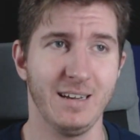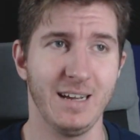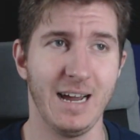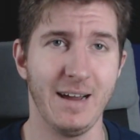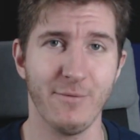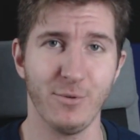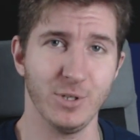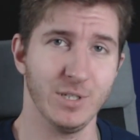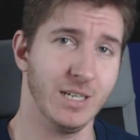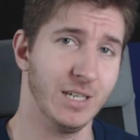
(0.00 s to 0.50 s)

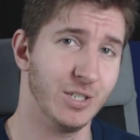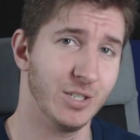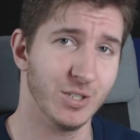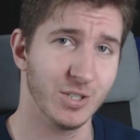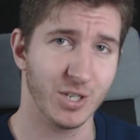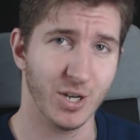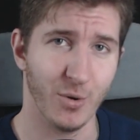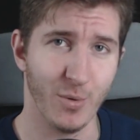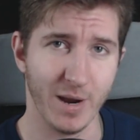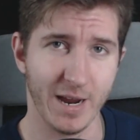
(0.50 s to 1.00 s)

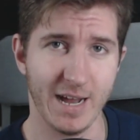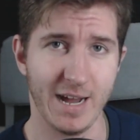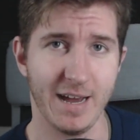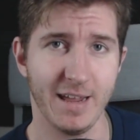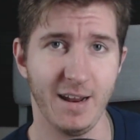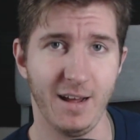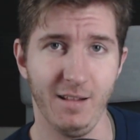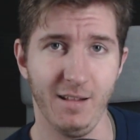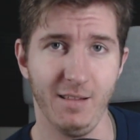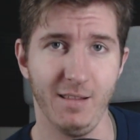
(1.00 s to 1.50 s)
conversations going
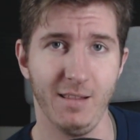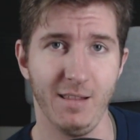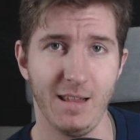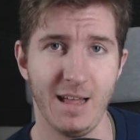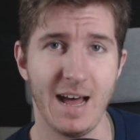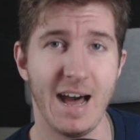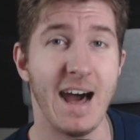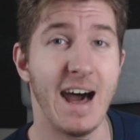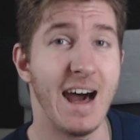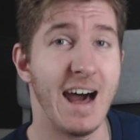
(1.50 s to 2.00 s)
on, a
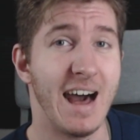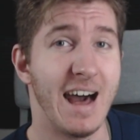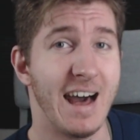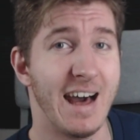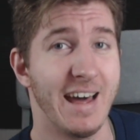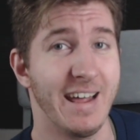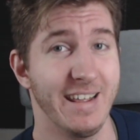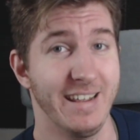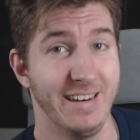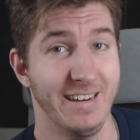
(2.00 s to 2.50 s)

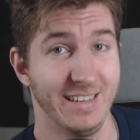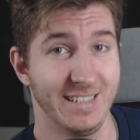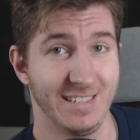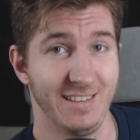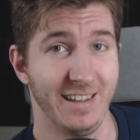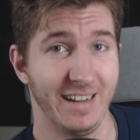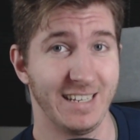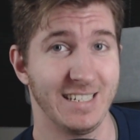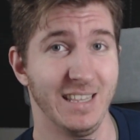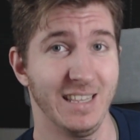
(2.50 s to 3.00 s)
lot of
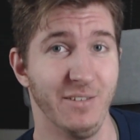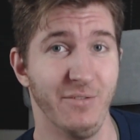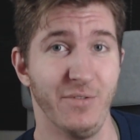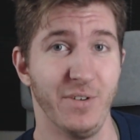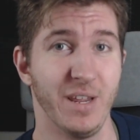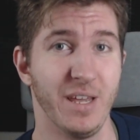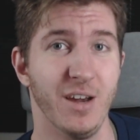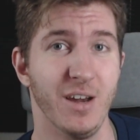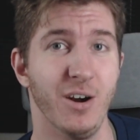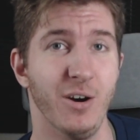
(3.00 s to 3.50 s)
dislikes on the
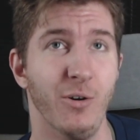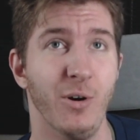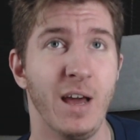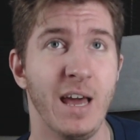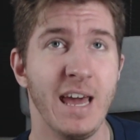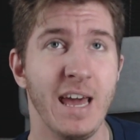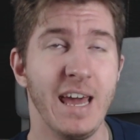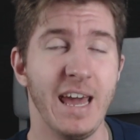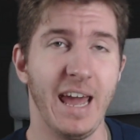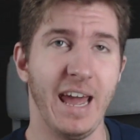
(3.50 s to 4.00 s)
video,
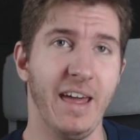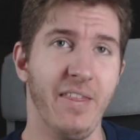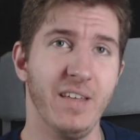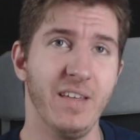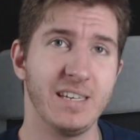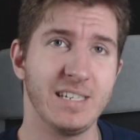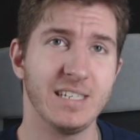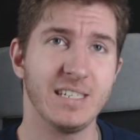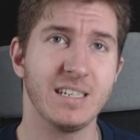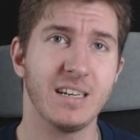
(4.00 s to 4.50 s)
and
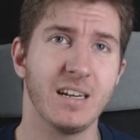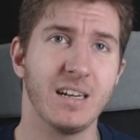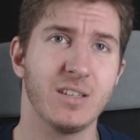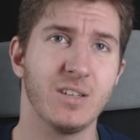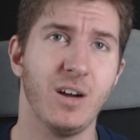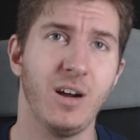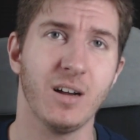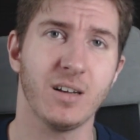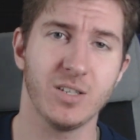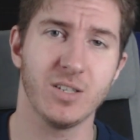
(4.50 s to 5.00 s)
this isn't going
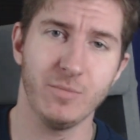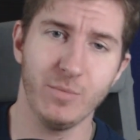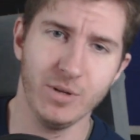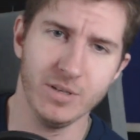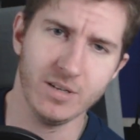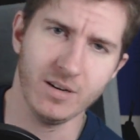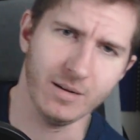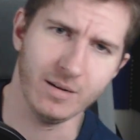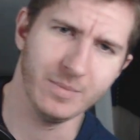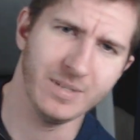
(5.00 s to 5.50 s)
to talk so
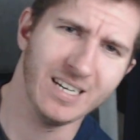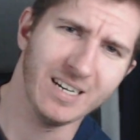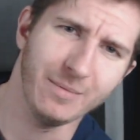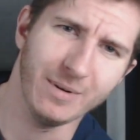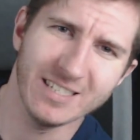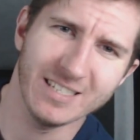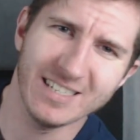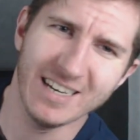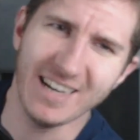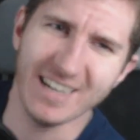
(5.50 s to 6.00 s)
much. Sorry, I'm taking
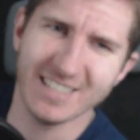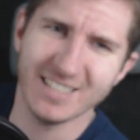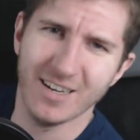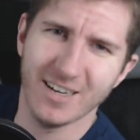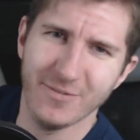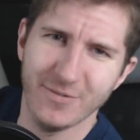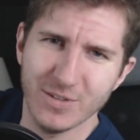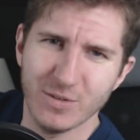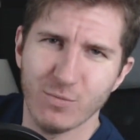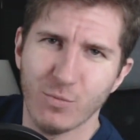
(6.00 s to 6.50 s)
my socks
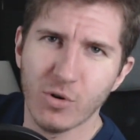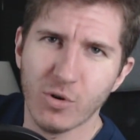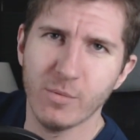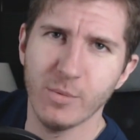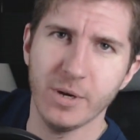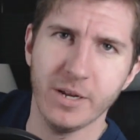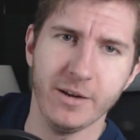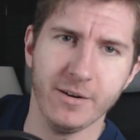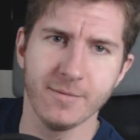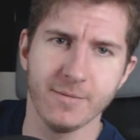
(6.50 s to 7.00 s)
off. It's
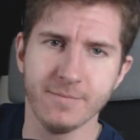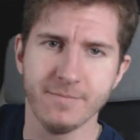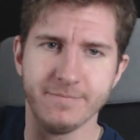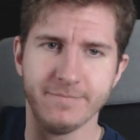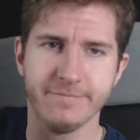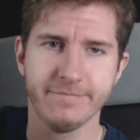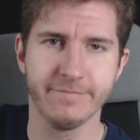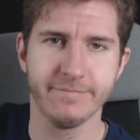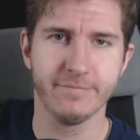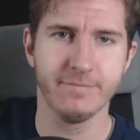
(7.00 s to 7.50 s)
warm in here.
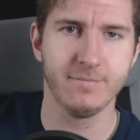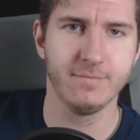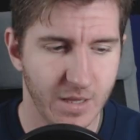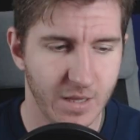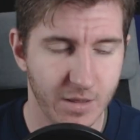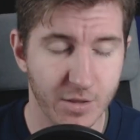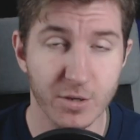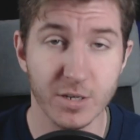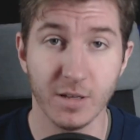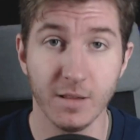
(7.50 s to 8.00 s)

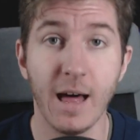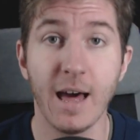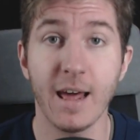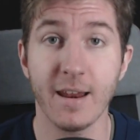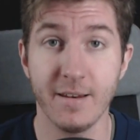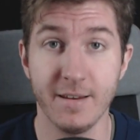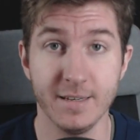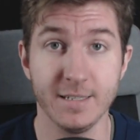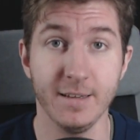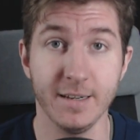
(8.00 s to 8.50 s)
There's a lot
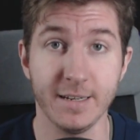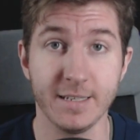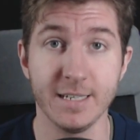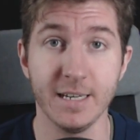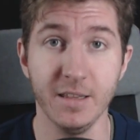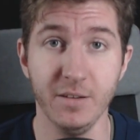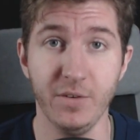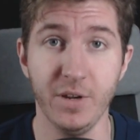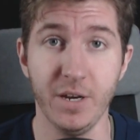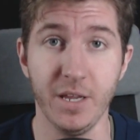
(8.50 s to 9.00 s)
of dislikes
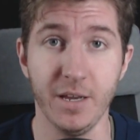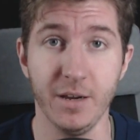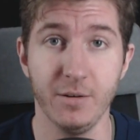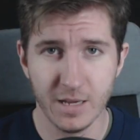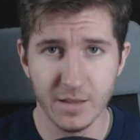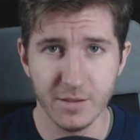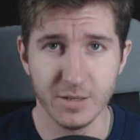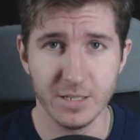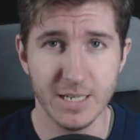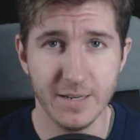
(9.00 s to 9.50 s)
on the video.
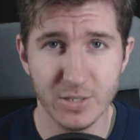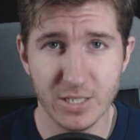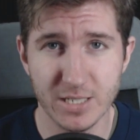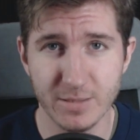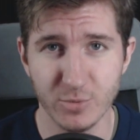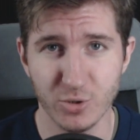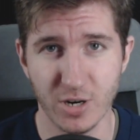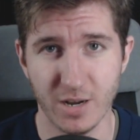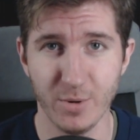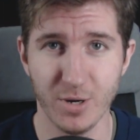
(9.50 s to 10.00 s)
There's even
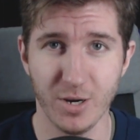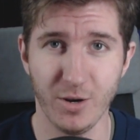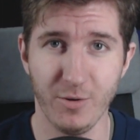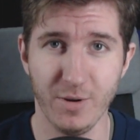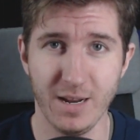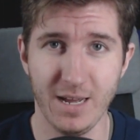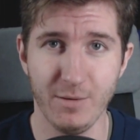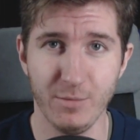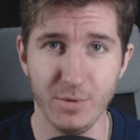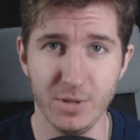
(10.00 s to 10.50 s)
some drama
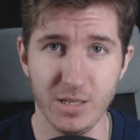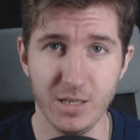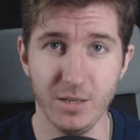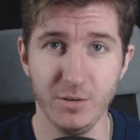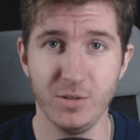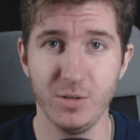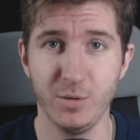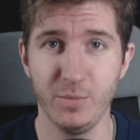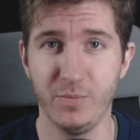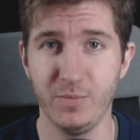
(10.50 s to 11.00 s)
going on with
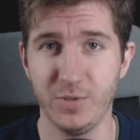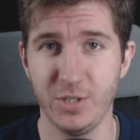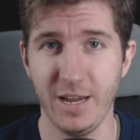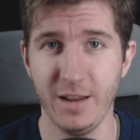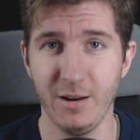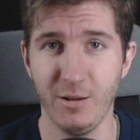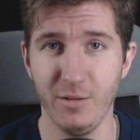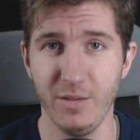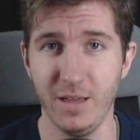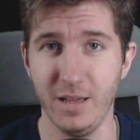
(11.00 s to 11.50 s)
the YouTube
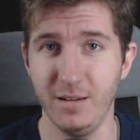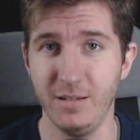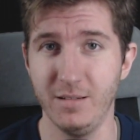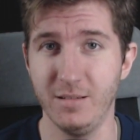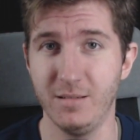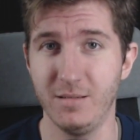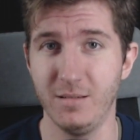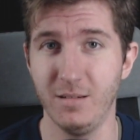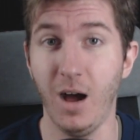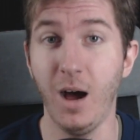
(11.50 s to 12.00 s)
channel that
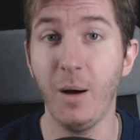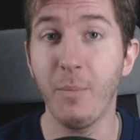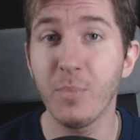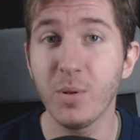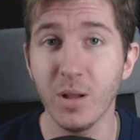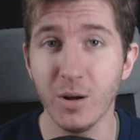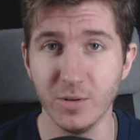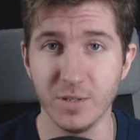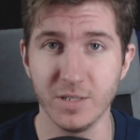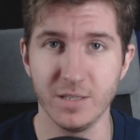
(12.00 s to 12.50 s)

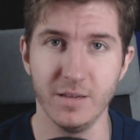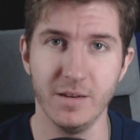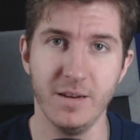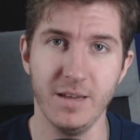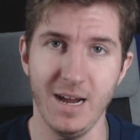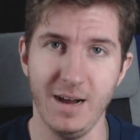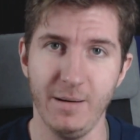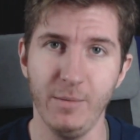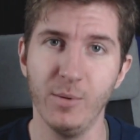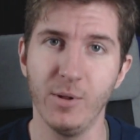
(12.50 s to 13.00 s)
uploads the
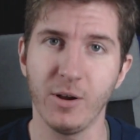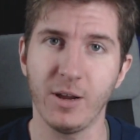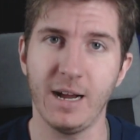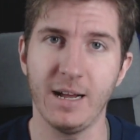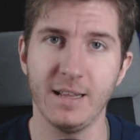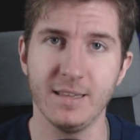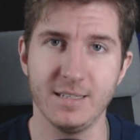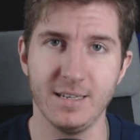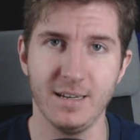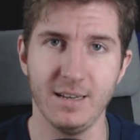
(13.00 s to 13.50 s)
Diablo
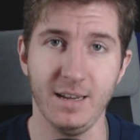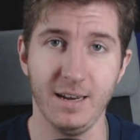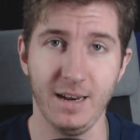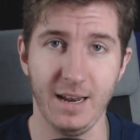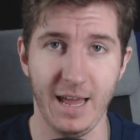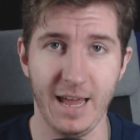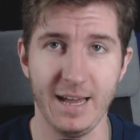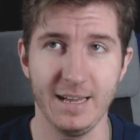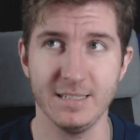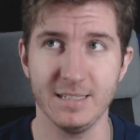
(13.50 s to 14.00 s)
content and
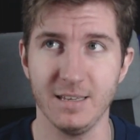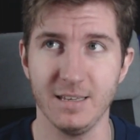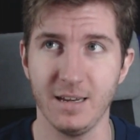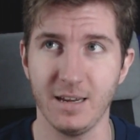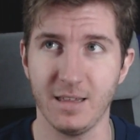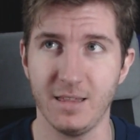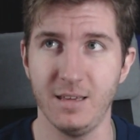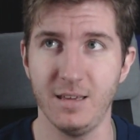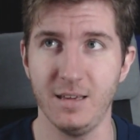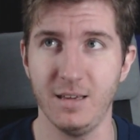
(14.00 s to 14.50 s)
has
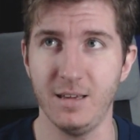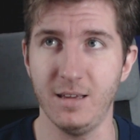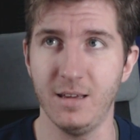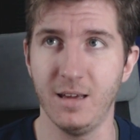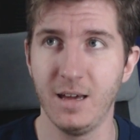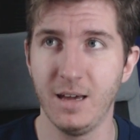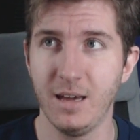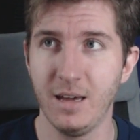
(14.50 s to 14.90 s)
like the